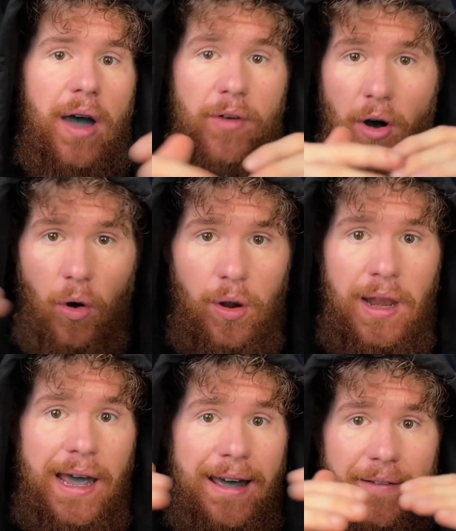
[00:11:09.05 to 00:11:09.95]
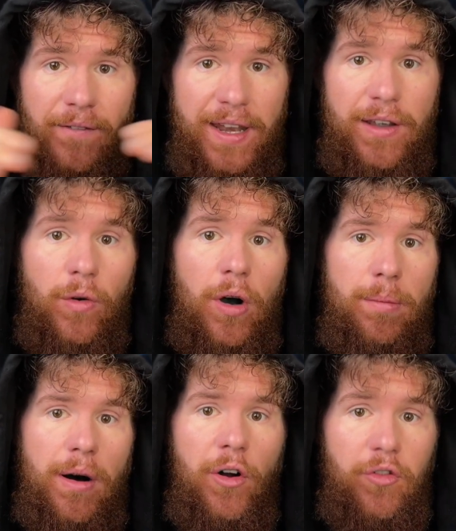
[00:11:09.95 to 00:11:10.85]
I have a whole video
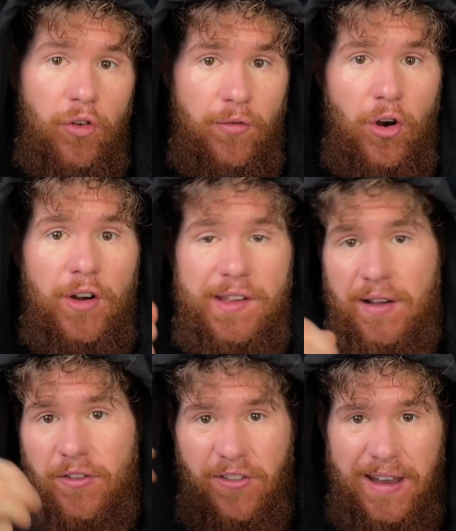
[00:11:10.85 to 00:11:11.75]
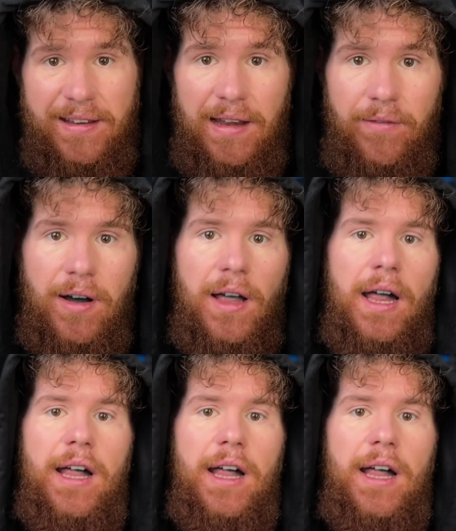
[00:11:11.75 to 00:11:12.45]
about reversing fatty liver.